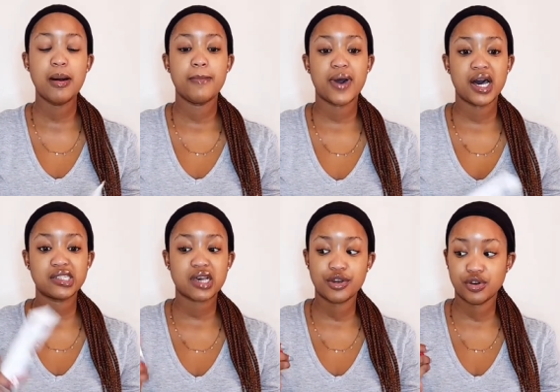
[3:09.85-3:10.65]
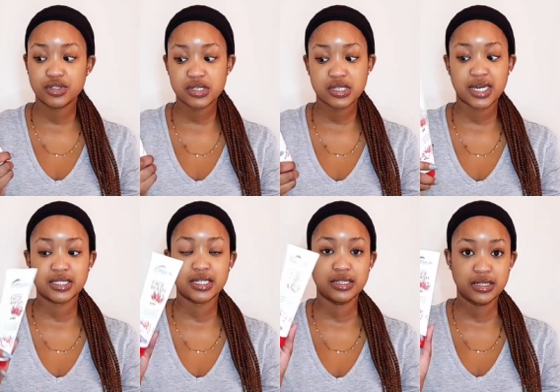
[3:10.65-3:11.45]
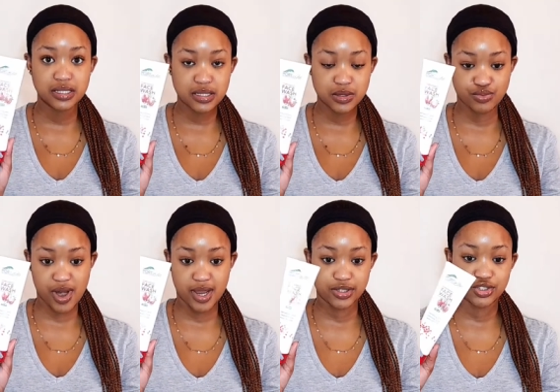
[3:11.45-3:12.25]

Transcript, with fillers: But I noticed that this range,